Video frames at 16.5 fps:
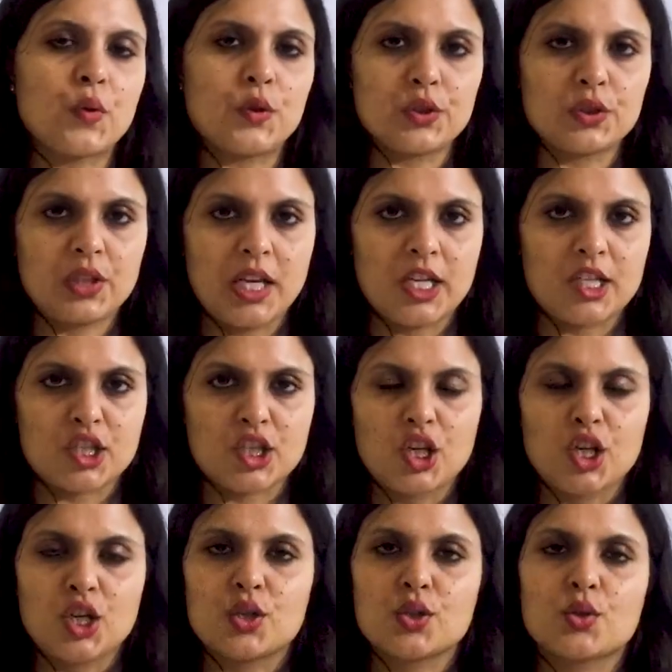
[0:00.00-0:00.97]
for the things.
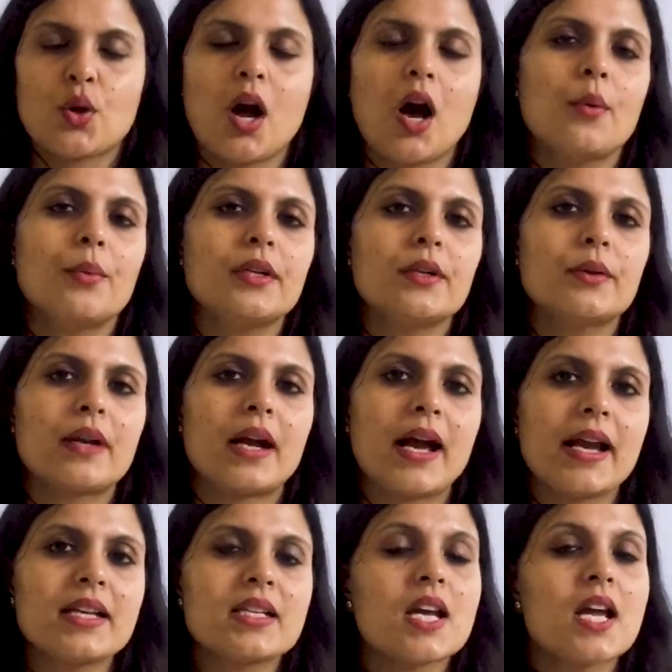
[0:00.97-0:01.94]
So how will you
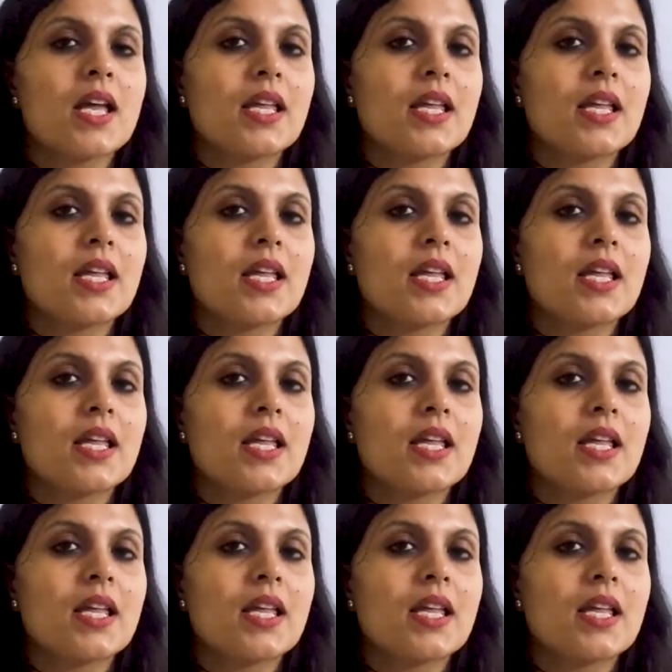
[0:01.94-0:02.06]
write?